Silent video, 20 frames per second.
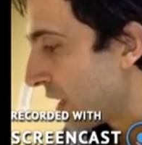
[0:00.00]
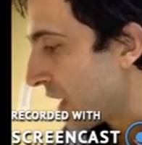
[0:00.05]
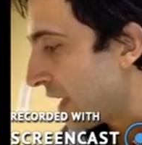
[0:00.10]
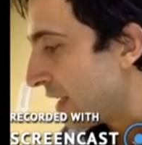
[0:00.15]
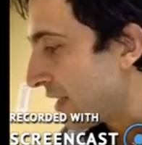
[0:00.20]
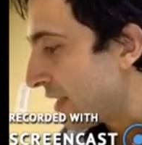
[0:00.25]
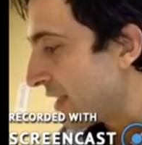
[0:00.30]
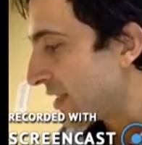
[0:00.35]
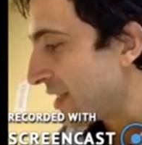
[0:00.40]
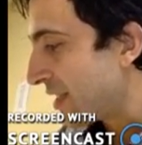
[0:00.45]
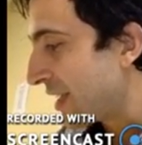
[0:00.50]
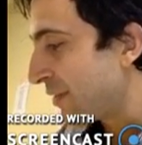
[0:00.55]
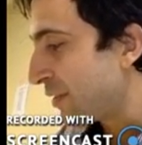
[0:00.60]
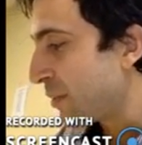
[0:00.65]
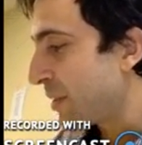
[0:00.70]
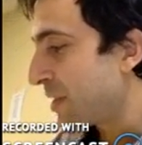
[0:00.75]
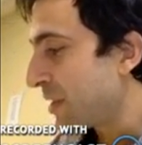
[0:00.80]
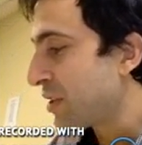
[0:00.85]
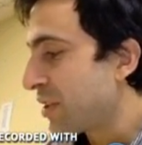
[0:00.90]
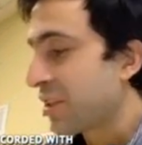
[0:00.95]
And it doesn't have
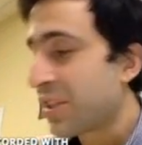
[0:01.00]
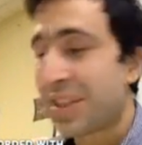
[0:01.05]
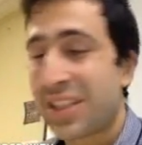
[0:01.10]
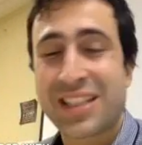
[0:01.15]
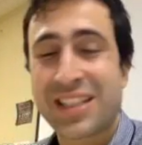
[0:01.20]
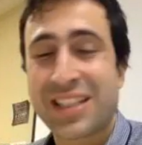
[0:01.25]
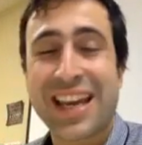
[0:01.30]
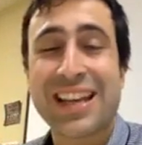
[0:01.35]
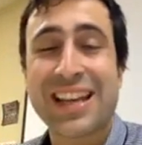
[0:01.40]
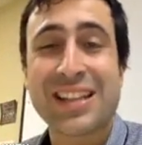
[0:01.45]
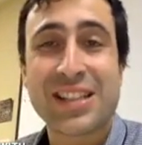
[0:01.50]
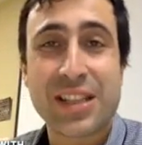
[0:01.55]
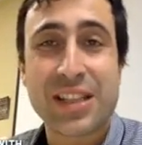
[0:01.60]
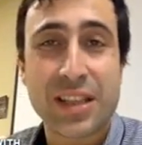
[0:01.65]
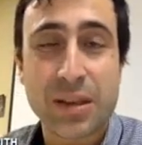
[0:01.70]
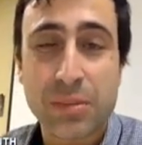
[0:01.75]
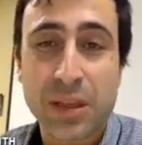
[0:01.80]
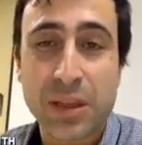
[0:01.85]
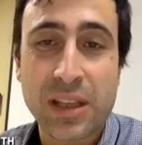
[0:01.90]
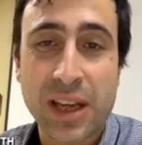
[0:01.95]
to be just the tens,
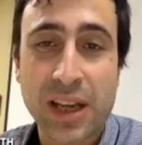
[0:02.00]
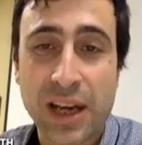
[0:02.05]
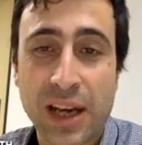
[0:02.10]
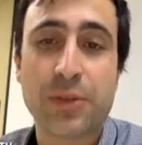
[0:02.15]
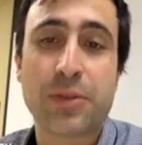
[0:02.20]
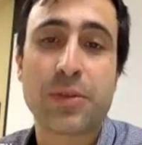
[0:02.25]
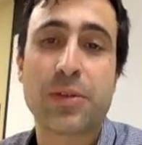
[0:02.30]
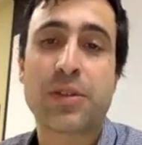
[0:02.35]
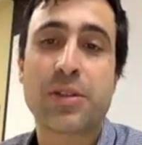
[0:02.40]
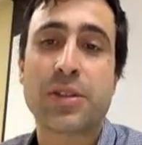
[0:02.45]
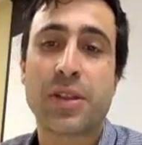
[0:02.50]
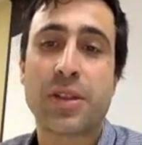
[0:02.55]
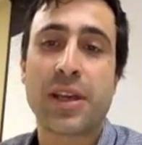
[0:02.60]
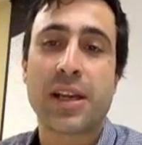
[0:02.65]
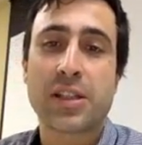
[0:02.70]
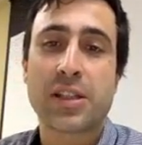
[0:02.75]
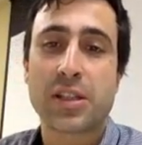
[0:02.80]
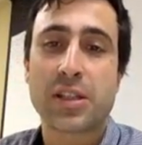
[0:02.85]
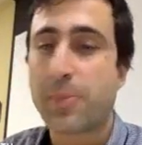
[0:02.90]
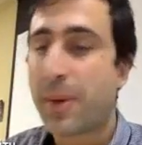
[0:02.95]
it can be the hundreds, the
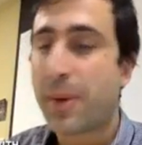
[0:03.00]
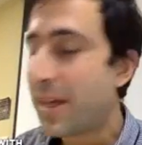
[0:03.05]
thousands.